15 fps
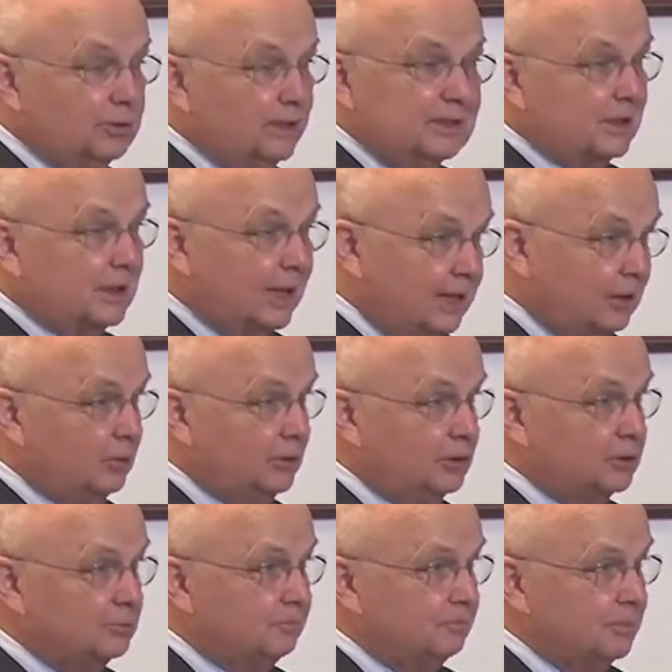its
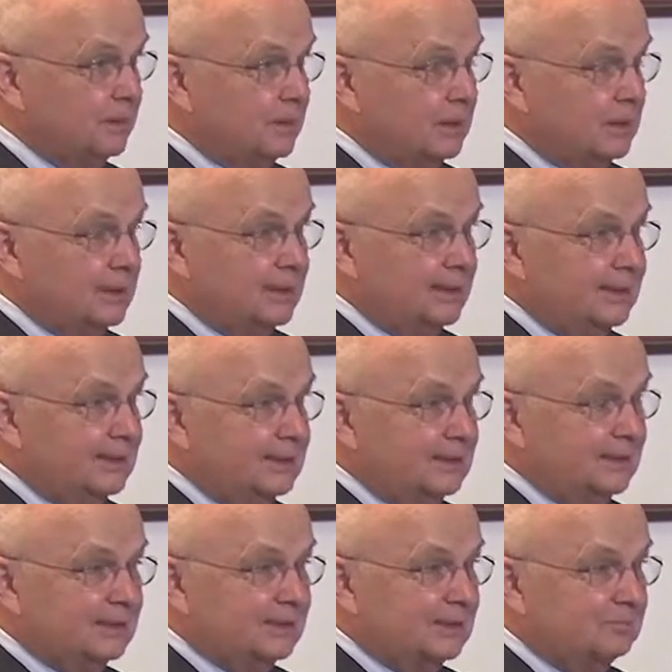language.
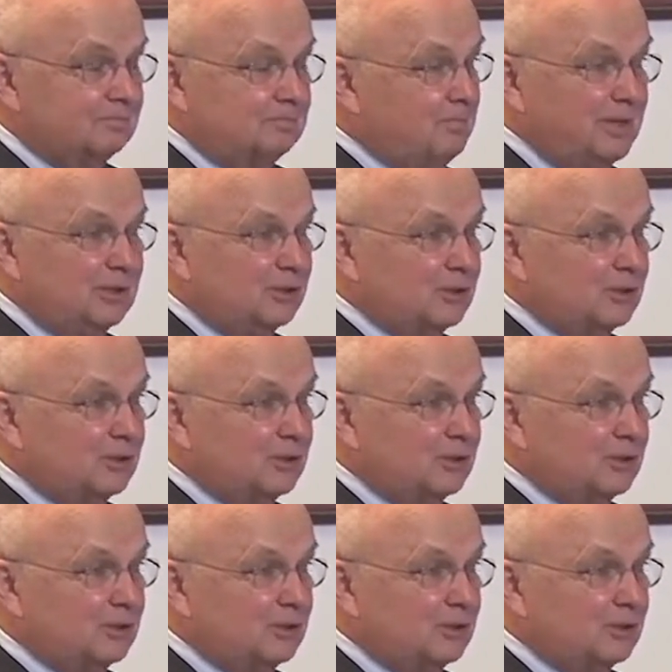It's based